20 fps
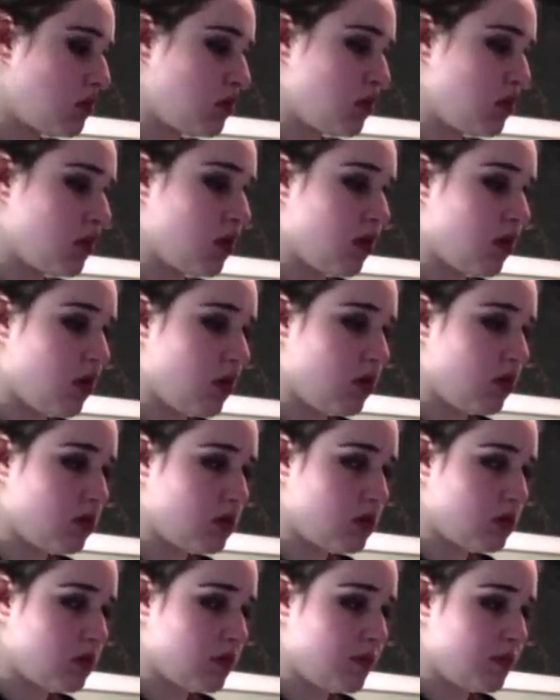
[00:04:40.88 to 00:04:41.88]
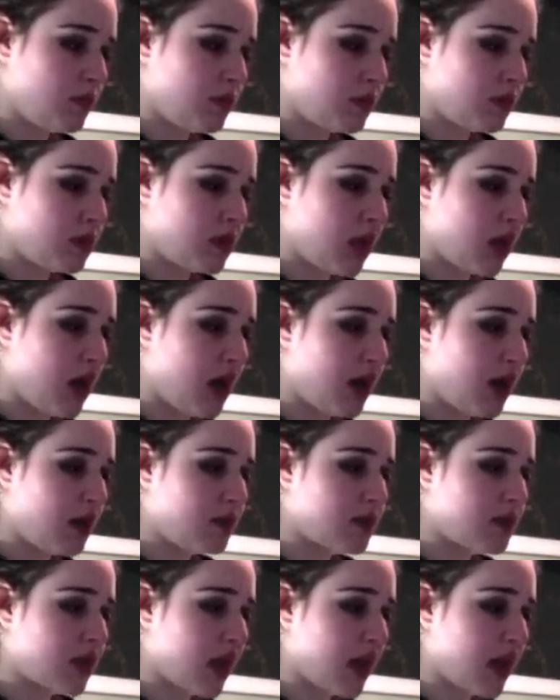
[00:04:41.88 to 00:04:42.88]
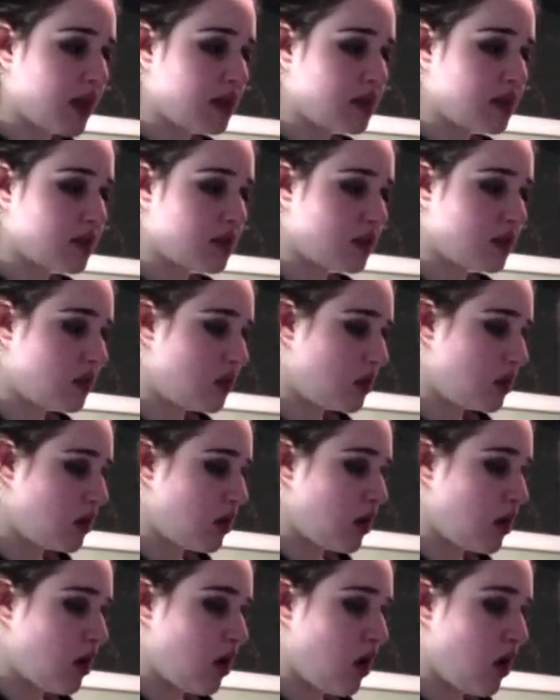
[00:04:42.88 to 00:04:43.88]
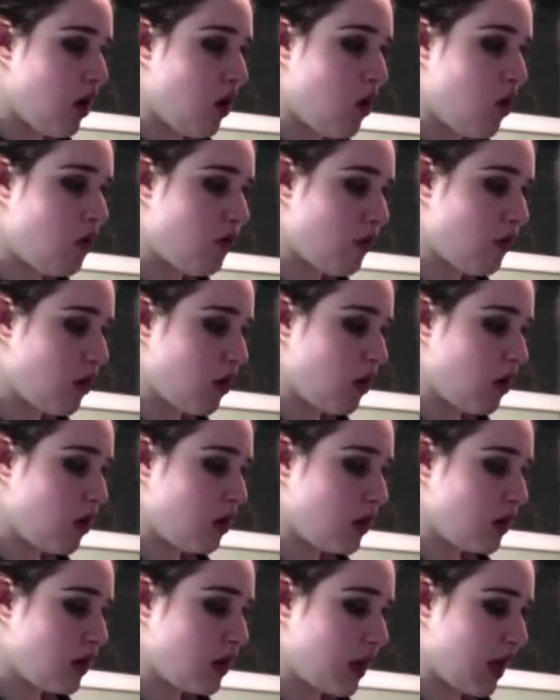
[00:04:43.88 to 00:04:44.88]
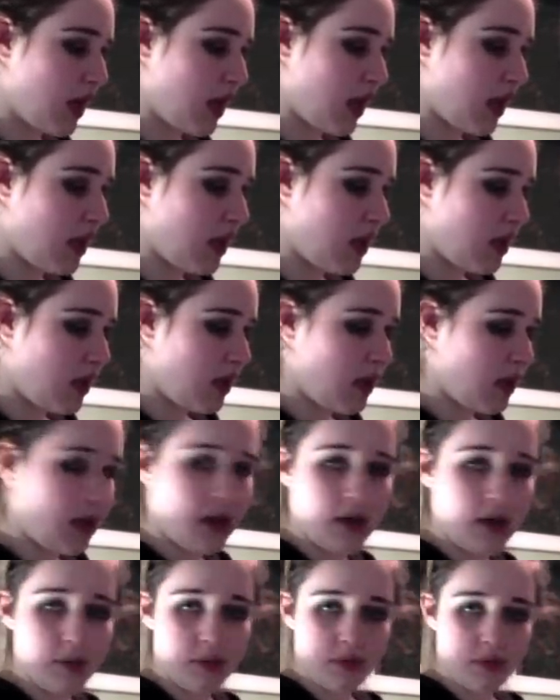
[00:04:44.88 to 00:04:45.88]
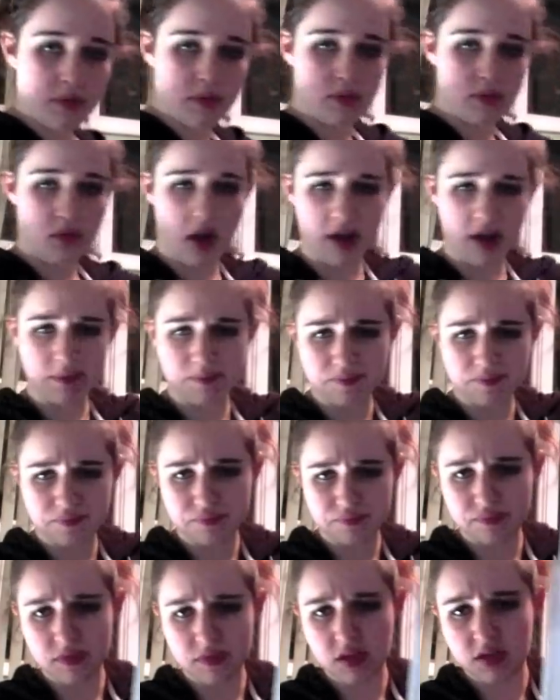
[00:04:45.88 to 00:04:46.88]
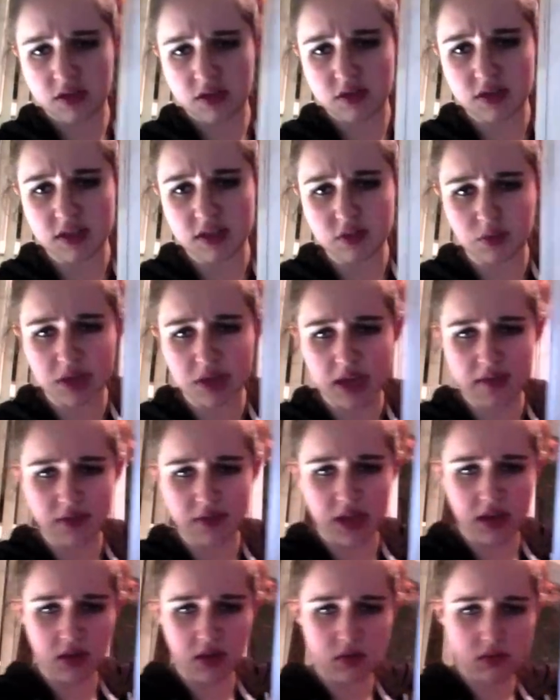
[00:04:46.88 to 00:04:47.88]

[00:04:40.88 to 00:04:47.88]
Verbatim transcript: all times S over KM, right? So that's what we have now.